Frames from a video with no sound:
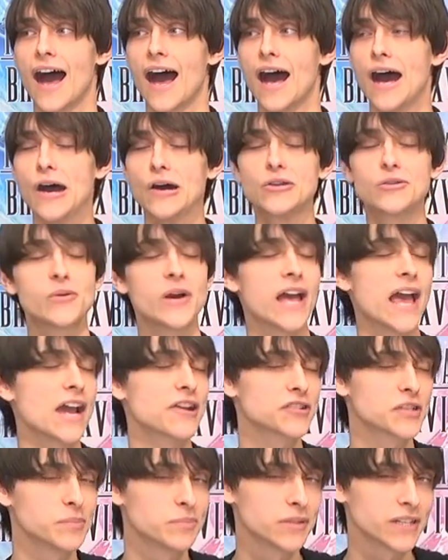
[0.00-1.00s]
how do I
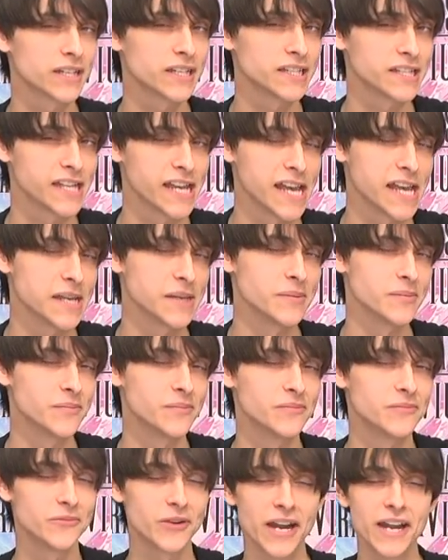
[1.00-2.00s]
actually play the game,
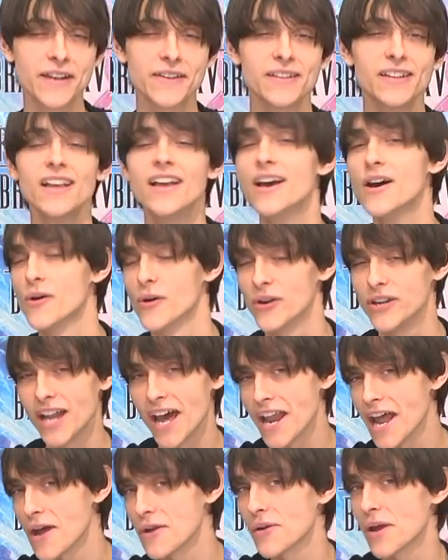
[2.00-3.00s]
right? Or
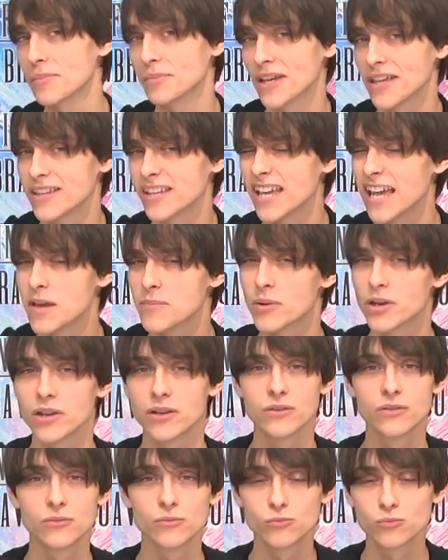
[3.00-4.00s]
not how do I play the game, but
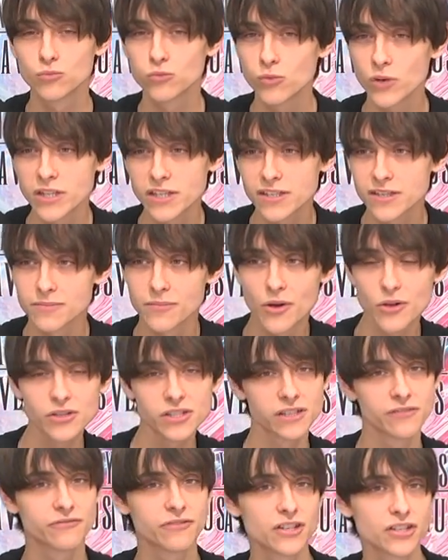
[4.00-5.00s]
what's the
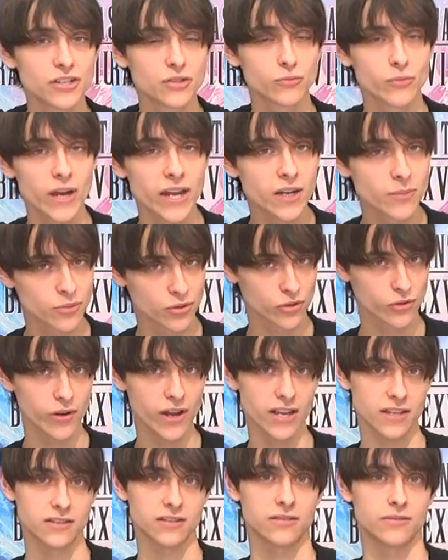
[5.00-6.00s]
most efficient way to
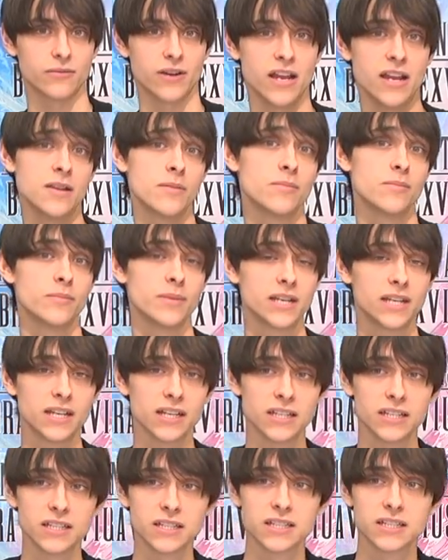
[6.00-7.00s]
progress, right?
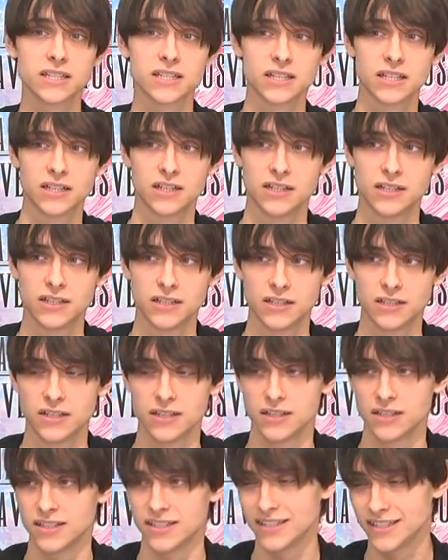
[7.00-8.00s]
Because
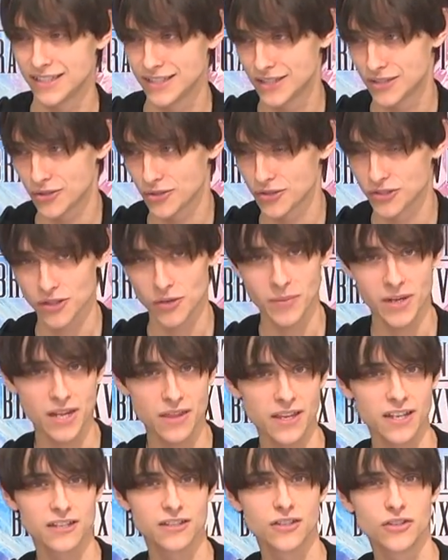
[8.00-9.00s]
there's so many
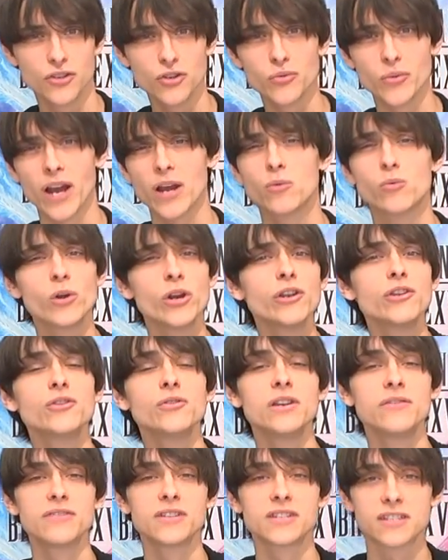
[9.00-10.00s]
things to do, right? Where do
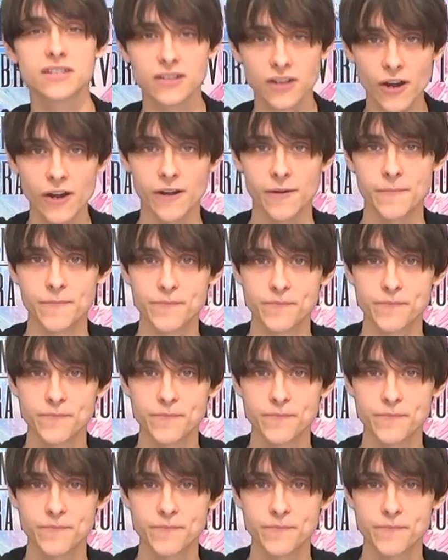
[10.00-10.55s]
you even start?